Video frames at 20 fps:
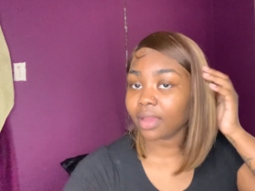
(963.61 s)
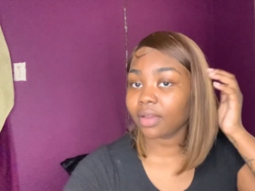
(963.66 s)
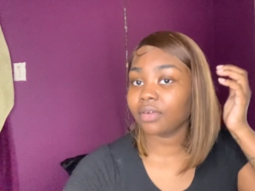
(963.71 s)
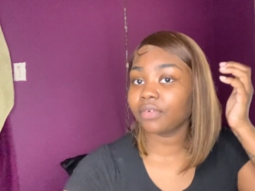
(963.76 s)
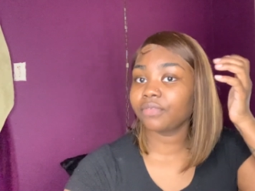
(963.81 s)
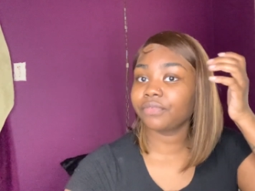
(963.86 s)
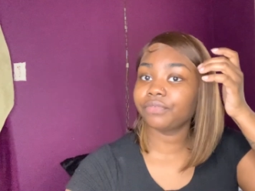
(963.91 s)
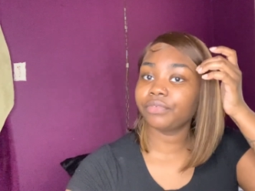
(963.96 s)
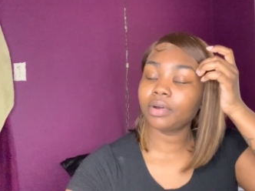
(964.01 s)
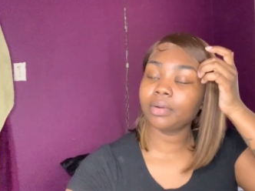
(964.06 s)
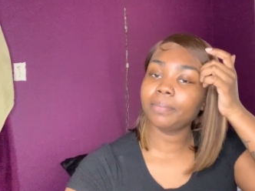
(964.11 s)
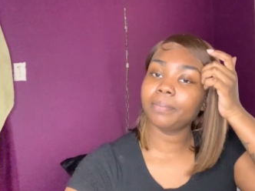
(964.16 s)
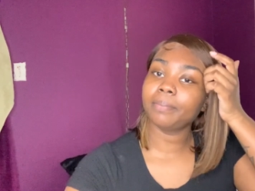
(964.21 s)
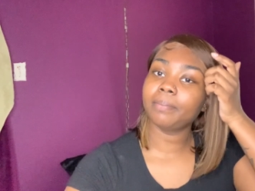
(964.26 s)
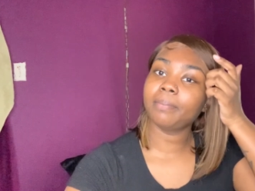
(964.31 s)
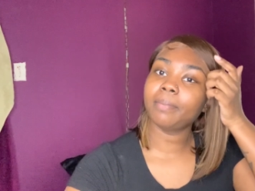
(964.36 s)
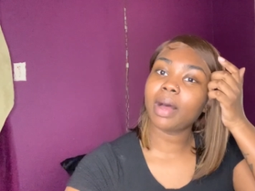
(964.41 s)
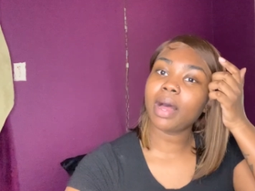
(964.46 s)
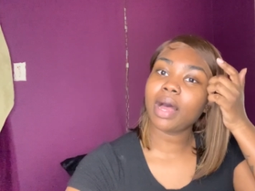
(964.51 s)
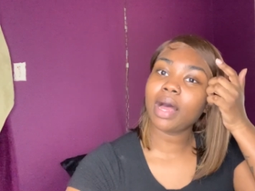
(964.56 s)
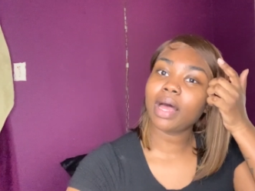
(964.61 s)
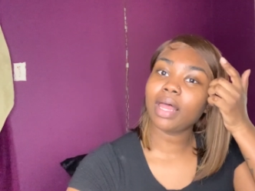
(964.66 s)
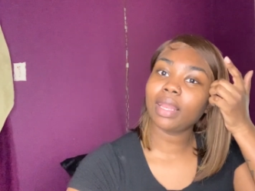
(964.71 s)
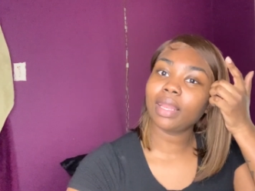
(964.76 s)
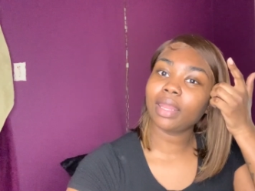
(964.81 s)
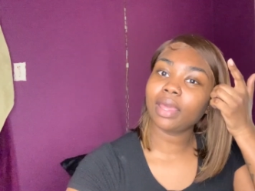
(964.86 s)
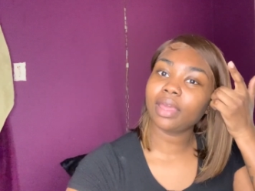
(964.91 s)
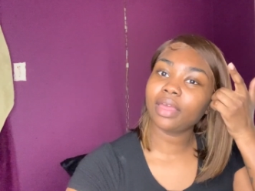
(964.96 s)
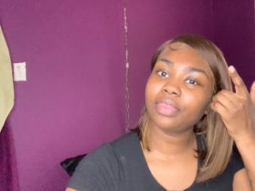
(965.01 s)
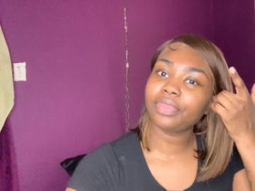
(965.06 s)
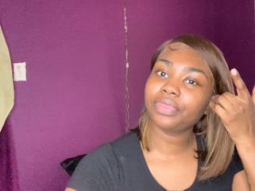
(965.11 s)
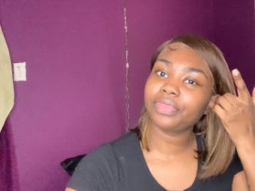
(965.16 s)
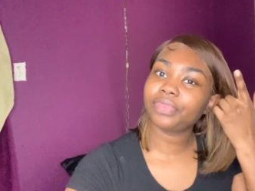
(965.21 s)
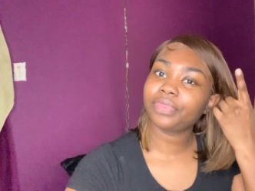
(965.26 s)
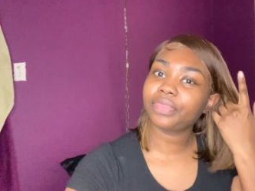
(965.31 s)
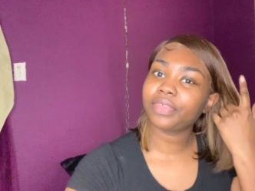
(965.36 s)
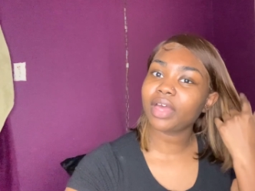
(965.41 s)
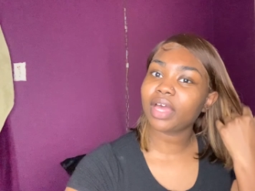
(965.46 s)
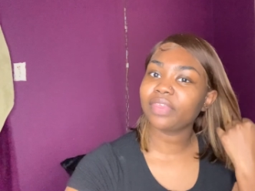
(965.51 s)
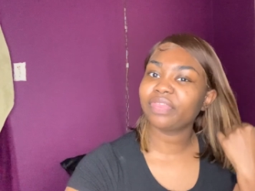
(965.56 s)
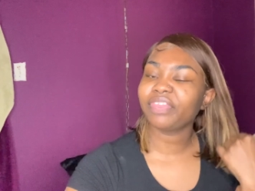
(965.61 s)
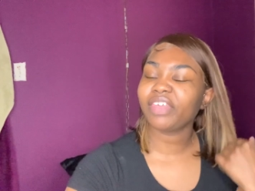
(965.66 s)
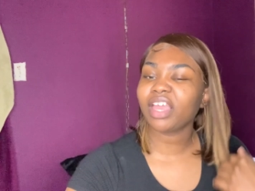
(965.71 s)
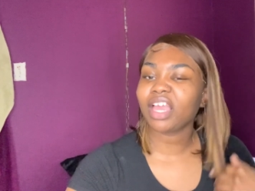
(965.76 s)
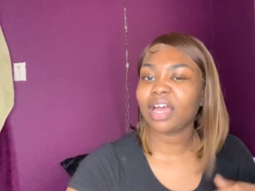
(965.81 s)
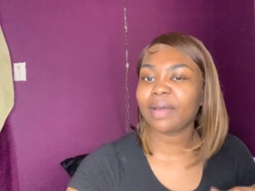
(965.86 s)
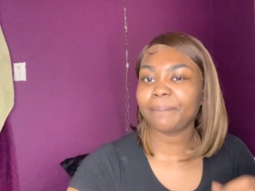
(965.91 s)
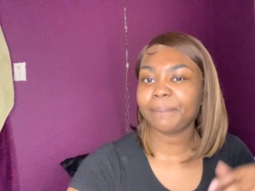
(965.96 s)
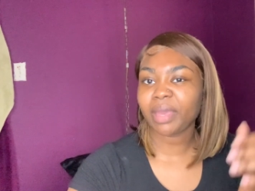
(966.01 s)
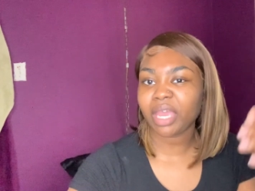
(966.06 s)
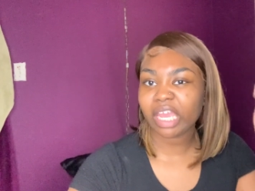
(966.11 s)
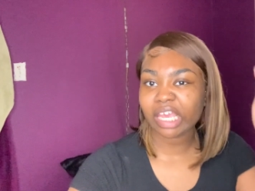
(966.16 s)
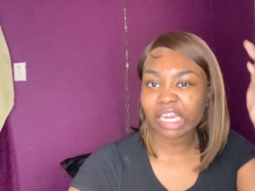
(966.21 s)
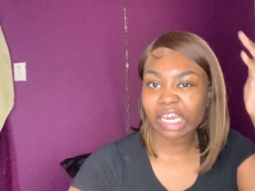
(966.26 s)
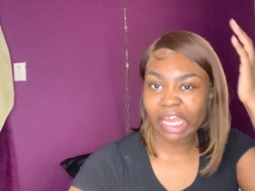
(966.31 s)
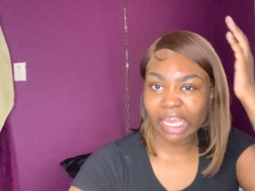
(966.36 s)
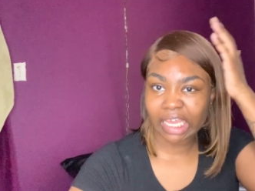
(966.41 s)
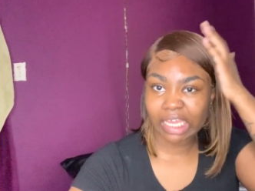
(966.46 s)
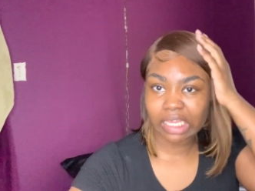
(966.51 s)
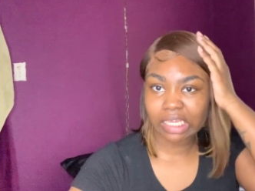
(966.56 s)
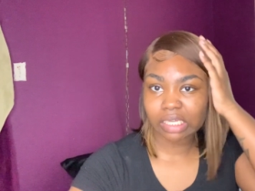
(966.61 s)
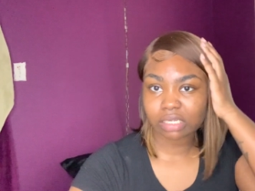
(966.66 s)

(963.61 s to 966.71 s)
for my length, I think I paid like